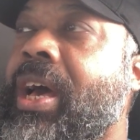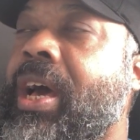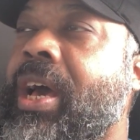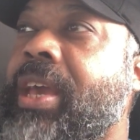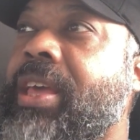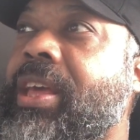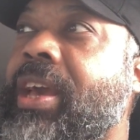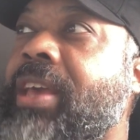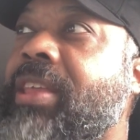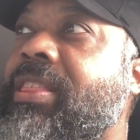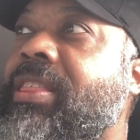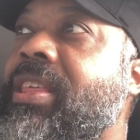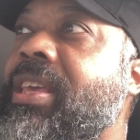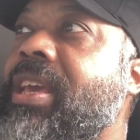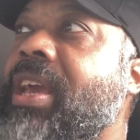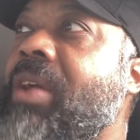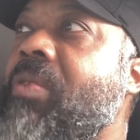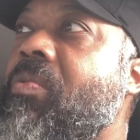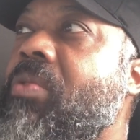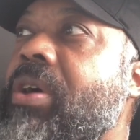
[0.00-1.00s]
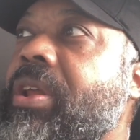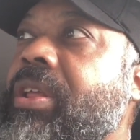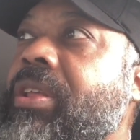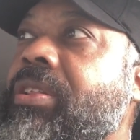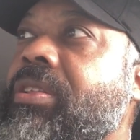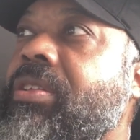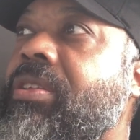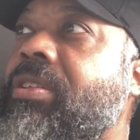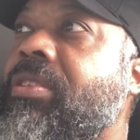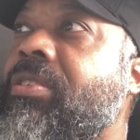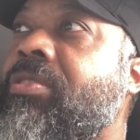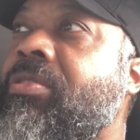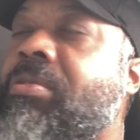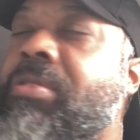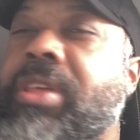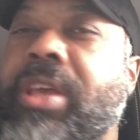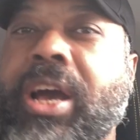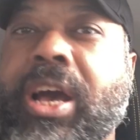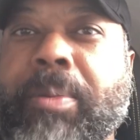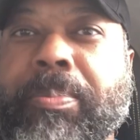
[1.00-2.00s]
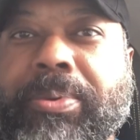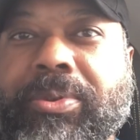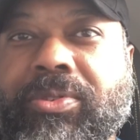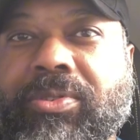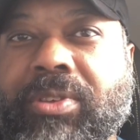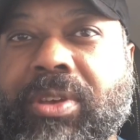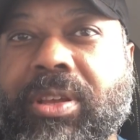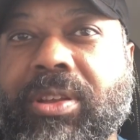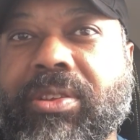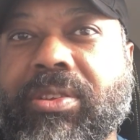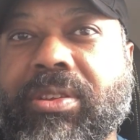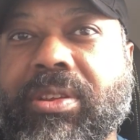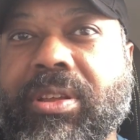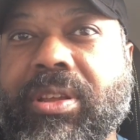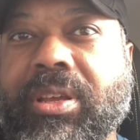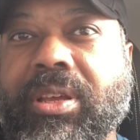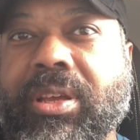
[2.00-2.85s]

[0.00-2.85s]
I think I want to do the opposite.